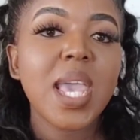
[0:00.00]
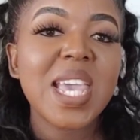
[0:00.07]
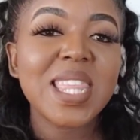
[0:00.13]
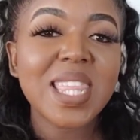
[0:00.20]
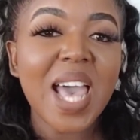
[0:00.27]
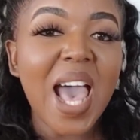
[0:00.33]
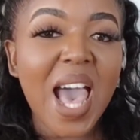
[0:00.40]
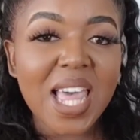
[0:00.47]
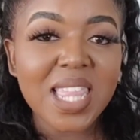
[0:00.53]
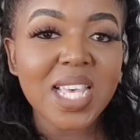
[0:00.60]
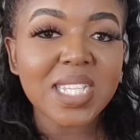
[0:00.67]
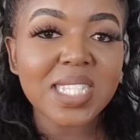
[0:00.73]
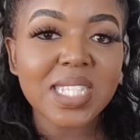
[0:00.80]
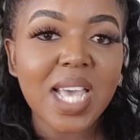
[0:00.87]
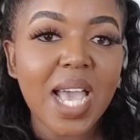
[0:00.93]
in the
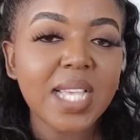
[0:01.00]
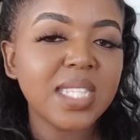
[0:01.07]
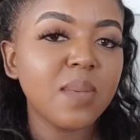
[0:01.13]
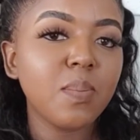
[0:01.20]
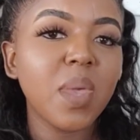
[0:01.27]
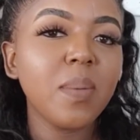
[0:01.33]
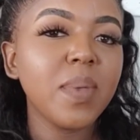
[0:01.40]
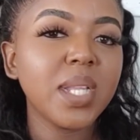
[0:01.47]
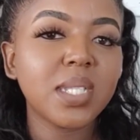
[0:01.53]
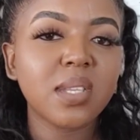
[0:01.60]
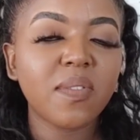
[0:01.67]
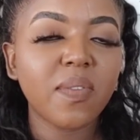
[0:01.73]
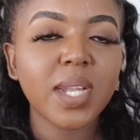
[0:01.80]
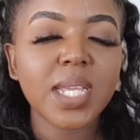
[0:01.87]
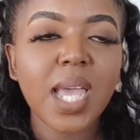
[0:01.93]
other size and maybe a
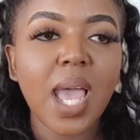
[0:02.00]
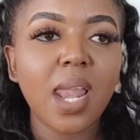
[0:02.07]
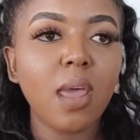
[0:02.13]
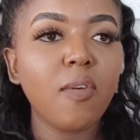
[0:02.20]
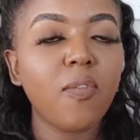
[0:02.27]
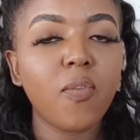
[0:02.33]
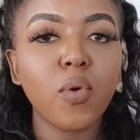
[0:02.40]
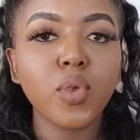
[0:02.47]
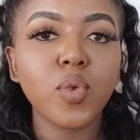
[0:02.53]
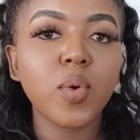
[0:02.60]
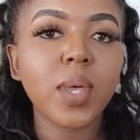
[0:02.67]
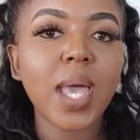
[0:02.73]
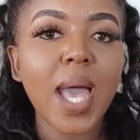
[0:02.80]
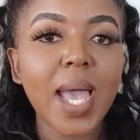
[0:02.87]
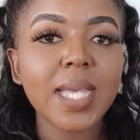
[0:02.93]
different color for
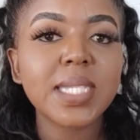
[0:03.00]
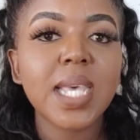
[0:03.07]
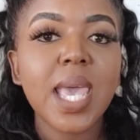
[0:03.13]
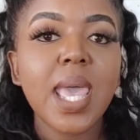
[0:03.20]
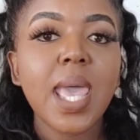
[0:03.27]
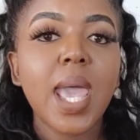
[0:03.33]
you guys